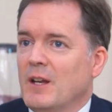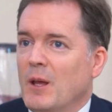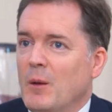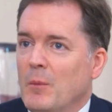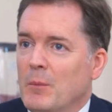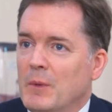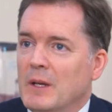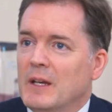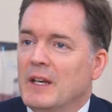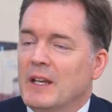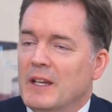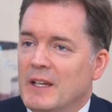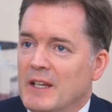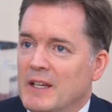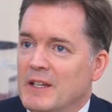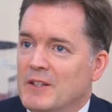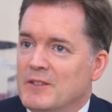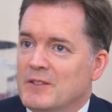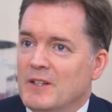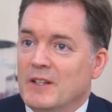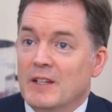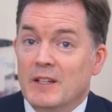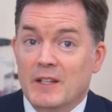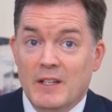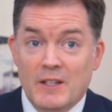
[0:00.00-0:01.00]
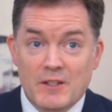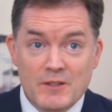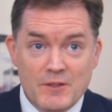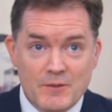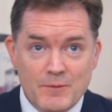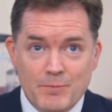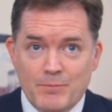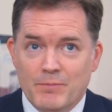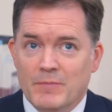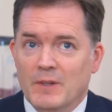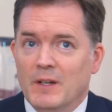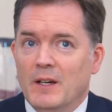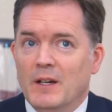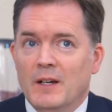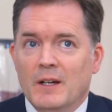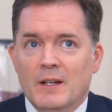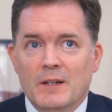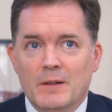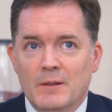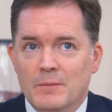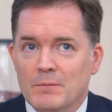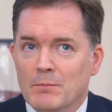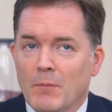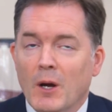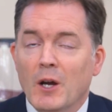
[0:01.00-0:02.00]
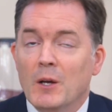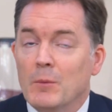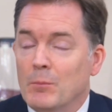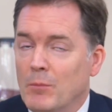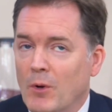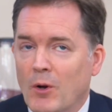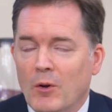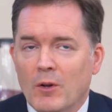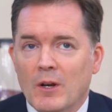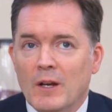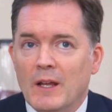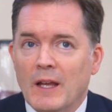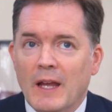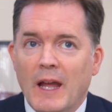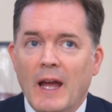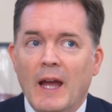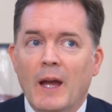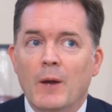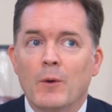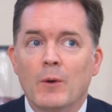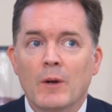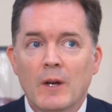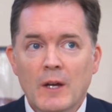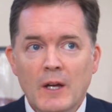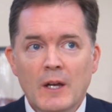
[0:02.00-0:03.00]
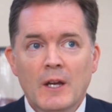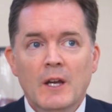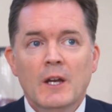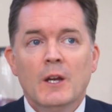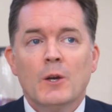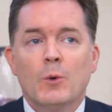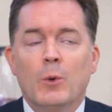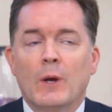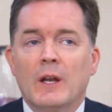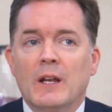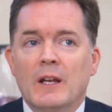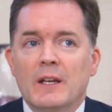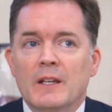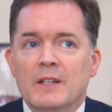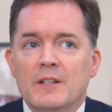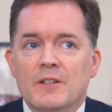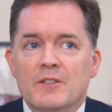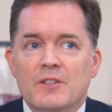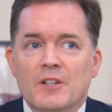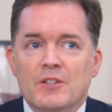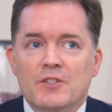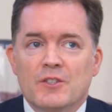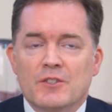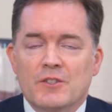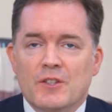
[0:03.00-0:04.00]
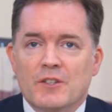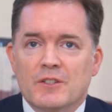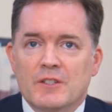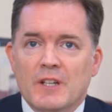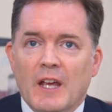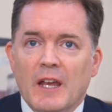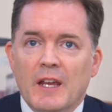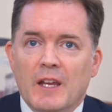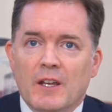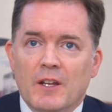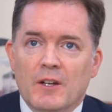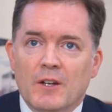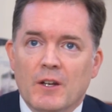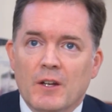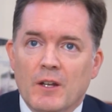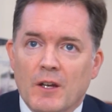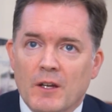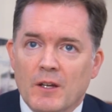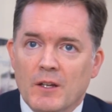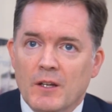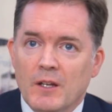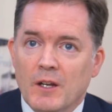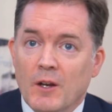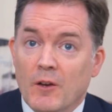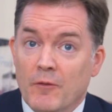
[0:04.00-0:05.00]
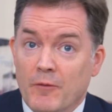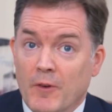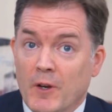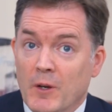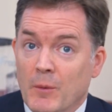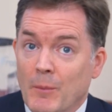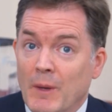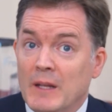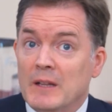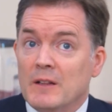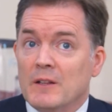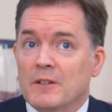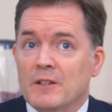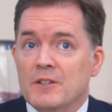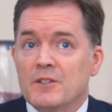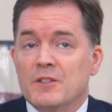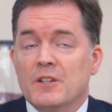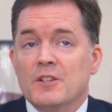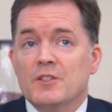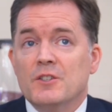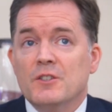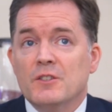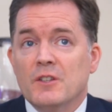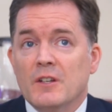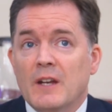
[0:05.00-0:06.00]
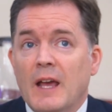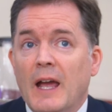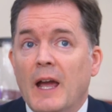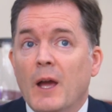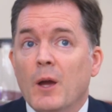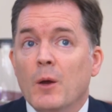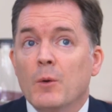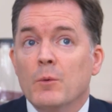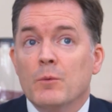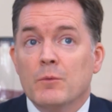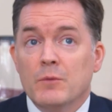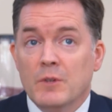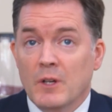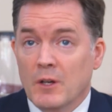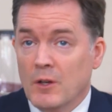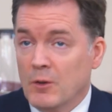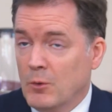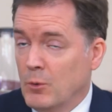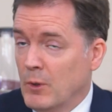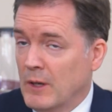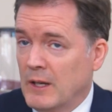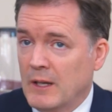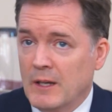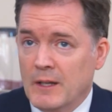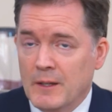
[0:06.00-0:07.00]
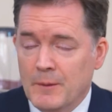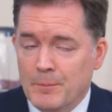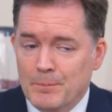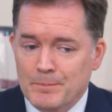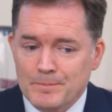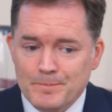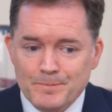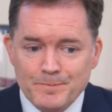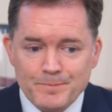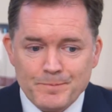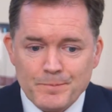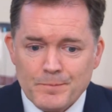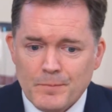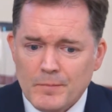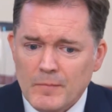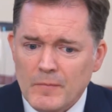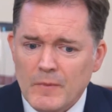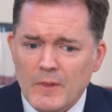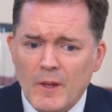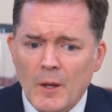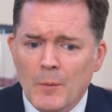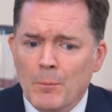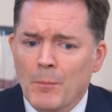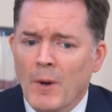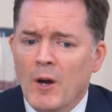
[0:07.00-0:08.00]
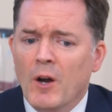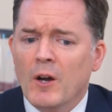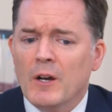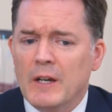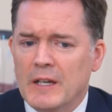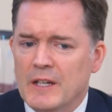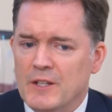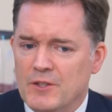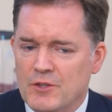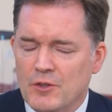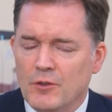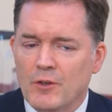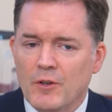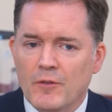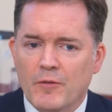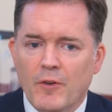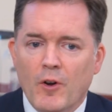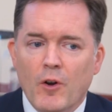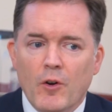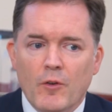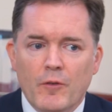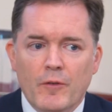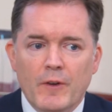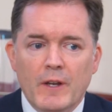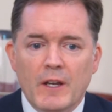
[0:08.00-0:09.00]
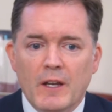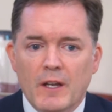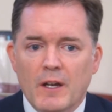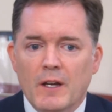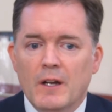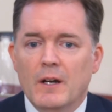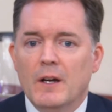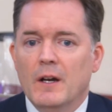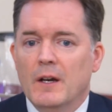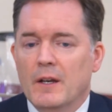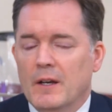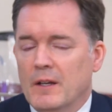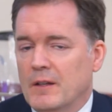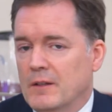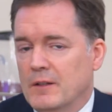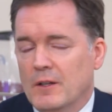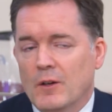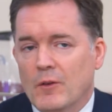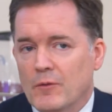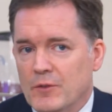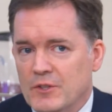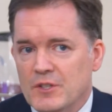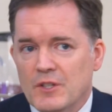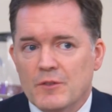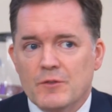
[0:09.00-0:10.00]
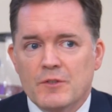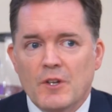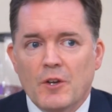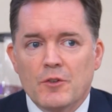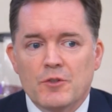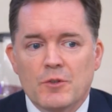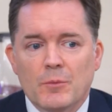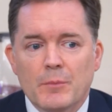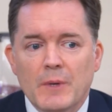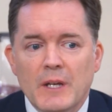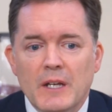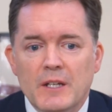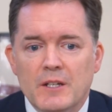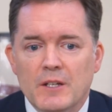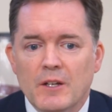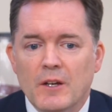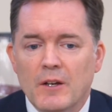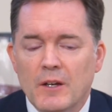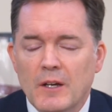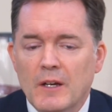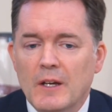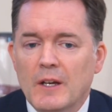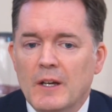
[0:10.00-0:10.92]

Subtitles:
I mean, it is mind-boggling how quickly decisions are taken, fundamental decisions, and how quickly markets are evolving, and obviously social media